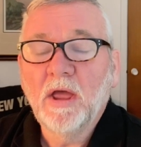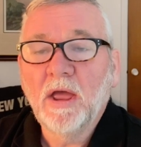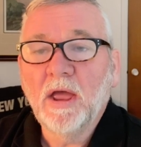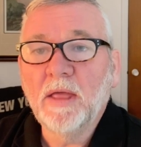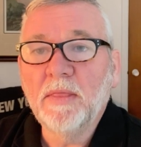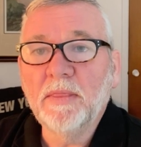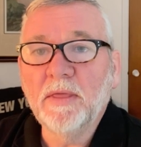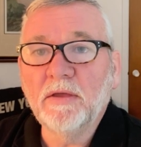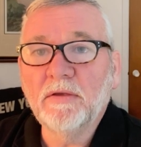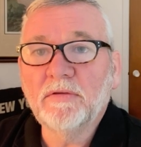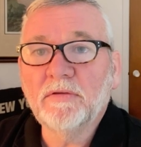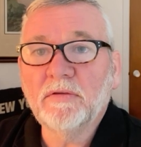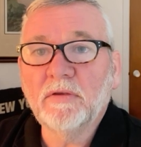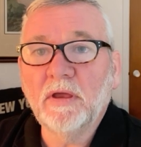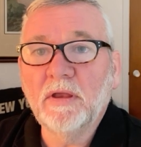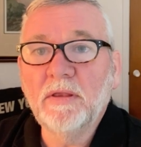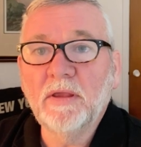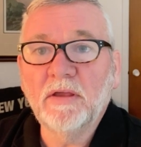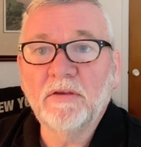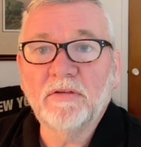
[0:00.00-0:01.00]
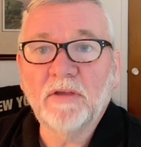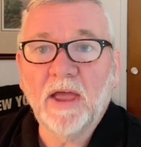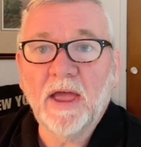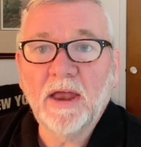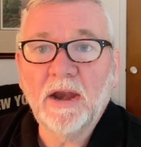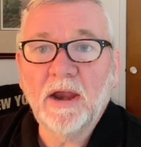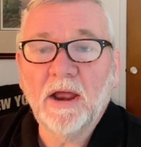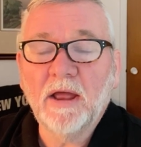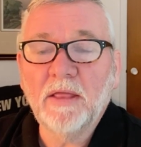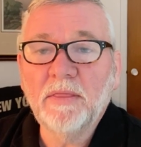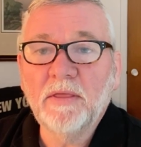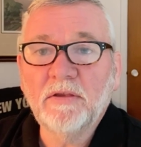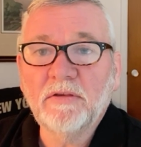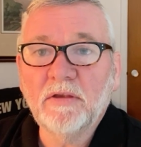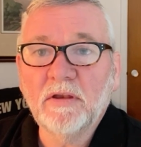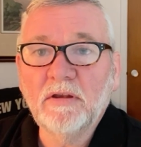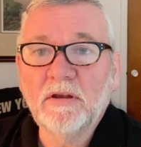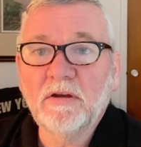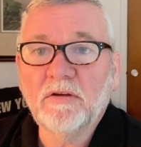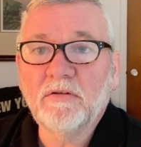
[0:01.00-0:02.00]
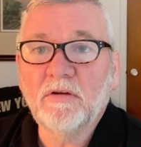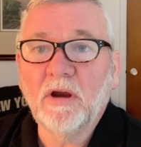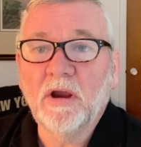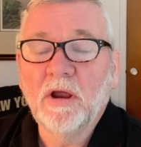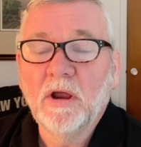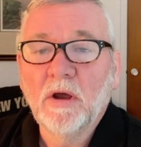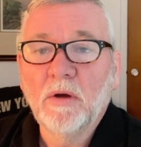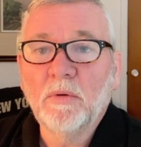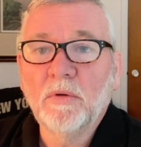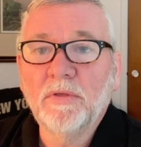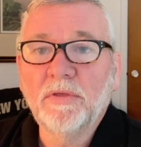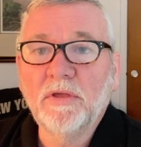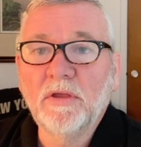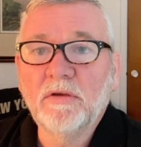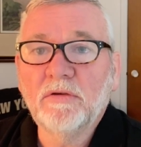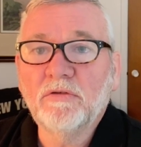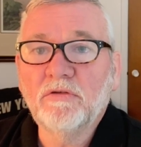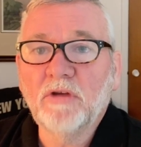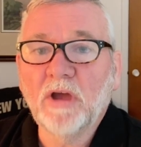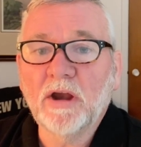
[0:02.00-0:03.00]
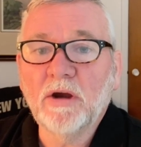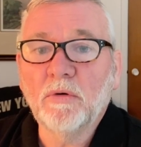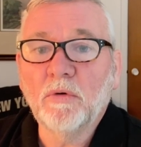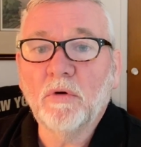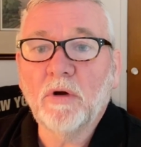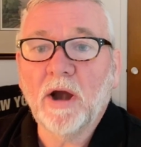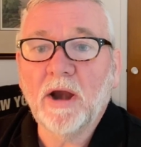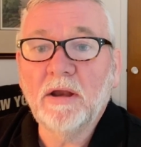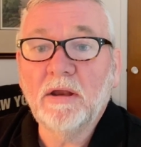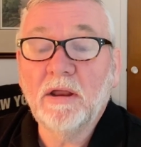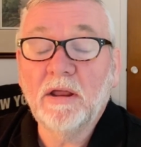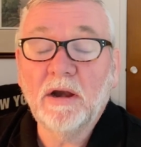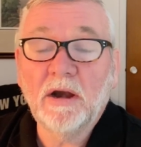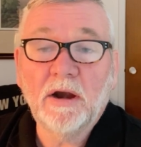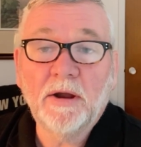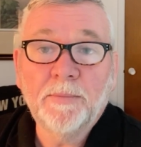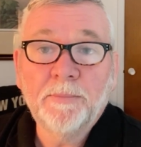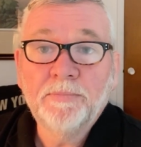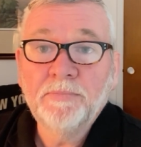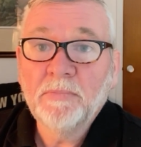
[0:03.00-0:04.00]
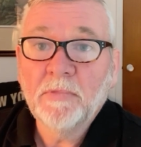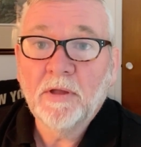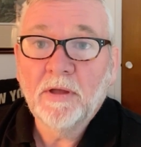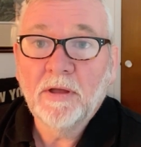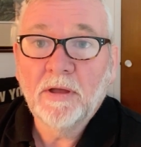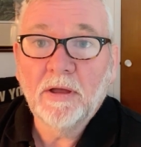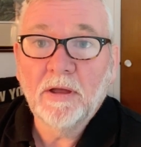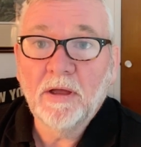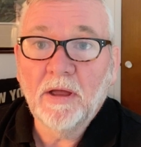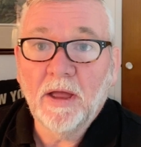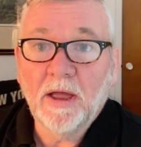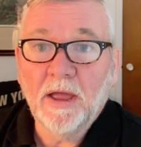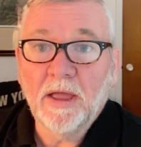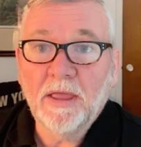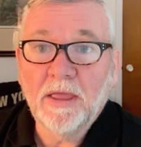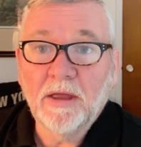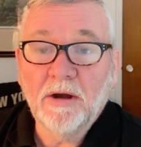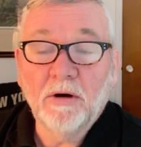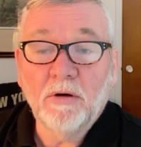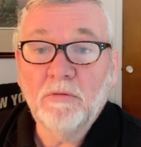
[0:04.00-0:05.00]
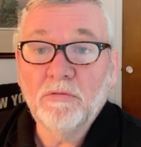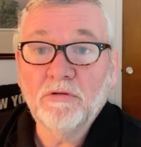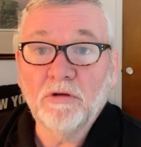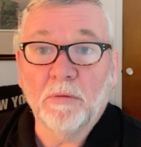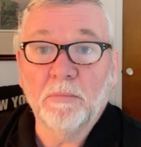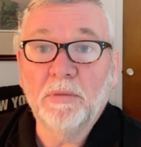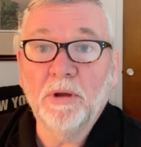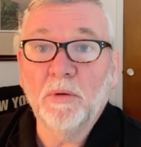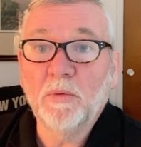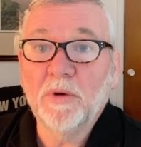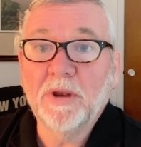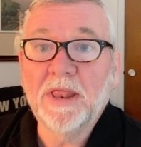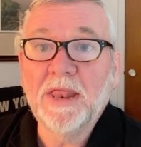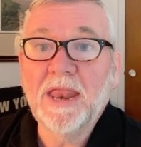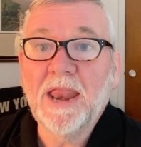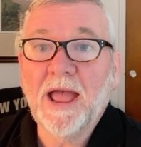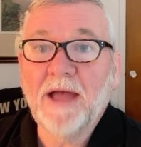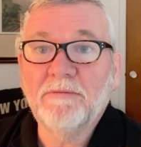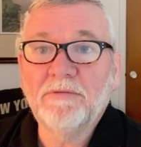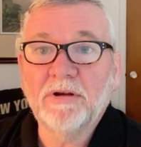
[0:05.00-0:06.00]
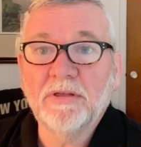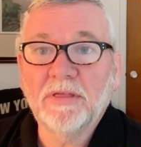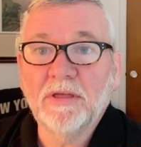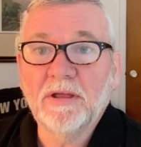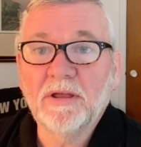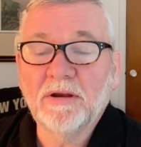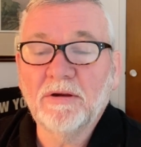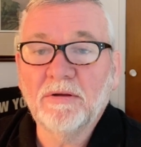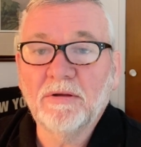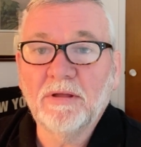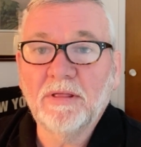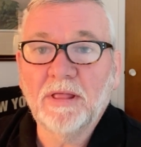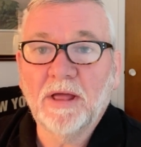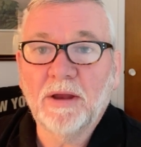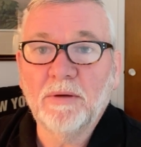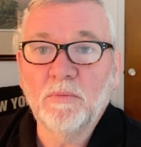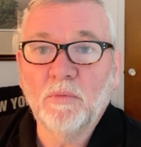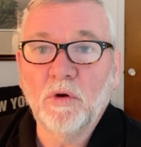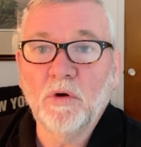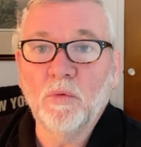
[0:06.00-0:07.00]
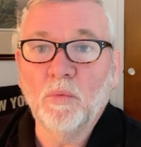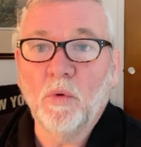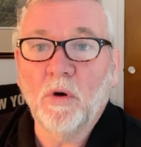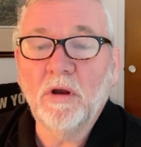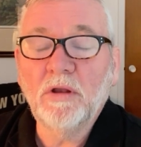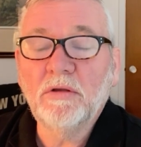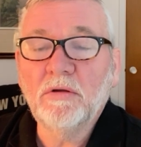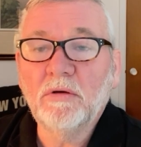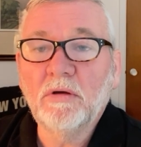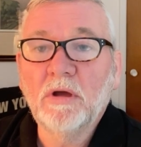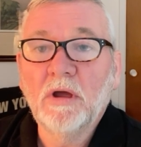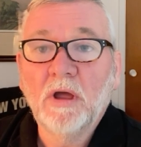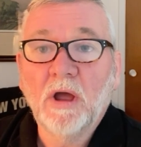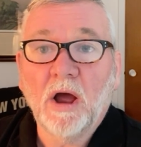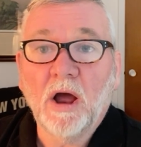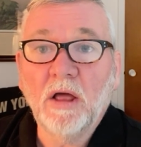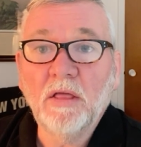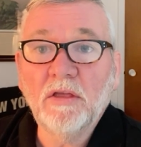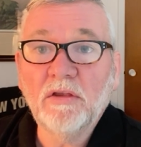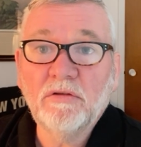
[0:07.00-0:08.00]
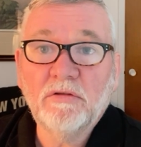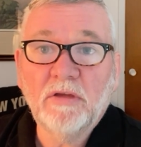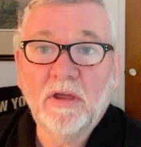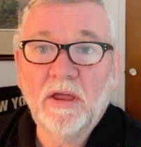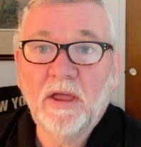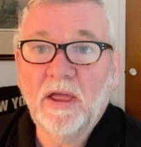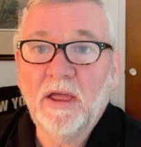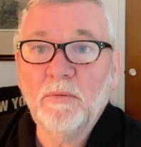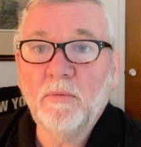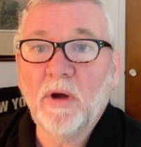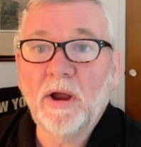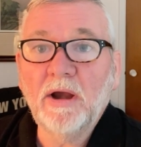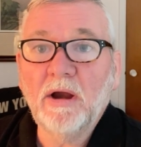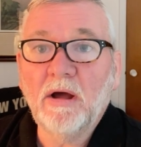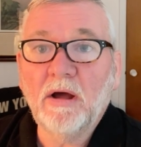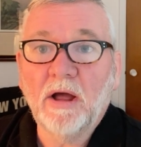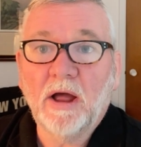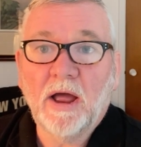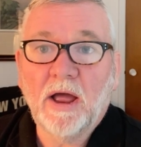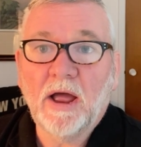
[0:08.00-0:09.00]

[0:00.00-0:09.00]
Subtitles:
in this area, in this industry, with these general criteria." Some people would never think of doing that and wouldn't want to. Others say, "Hey, why not?